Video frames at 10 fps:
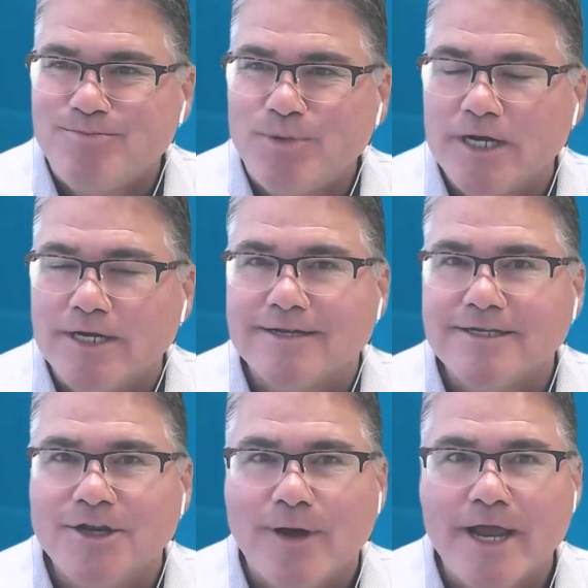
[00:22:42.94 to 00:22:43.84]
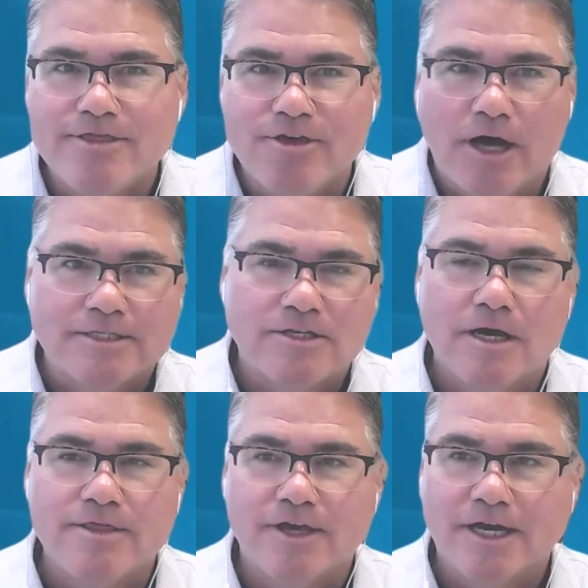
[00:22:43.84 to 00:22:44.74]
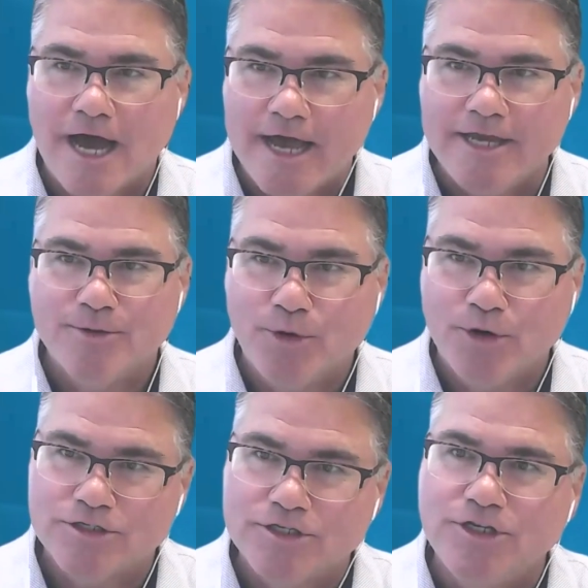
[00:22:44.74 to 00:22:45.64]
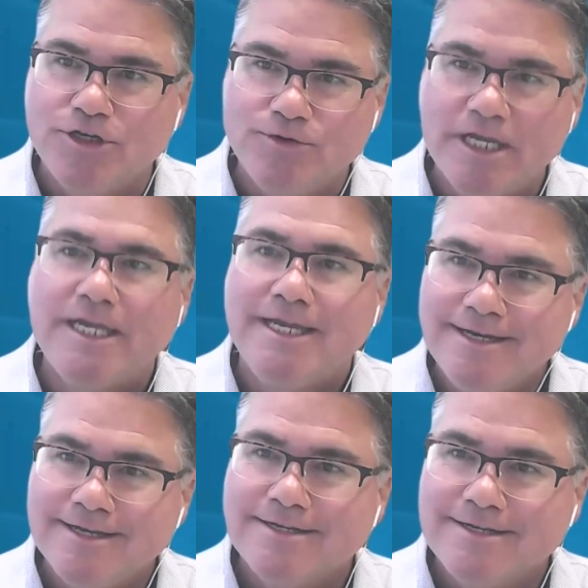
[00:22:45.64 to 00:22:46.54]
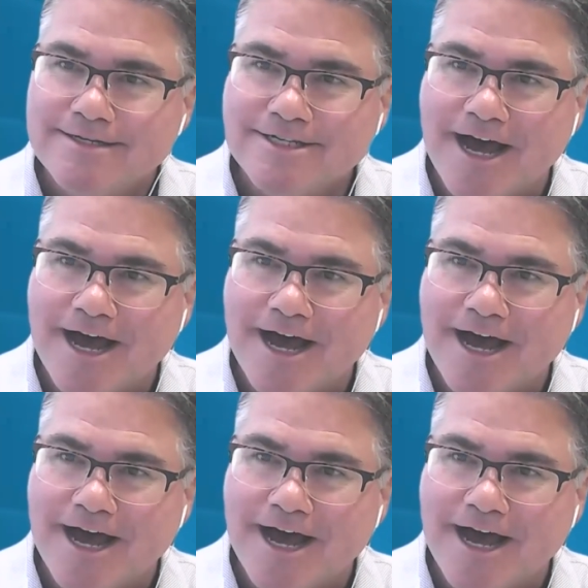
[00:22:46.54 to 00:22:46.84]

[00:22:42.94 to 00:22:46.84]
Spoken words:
But any thoughts on the kind of person you need to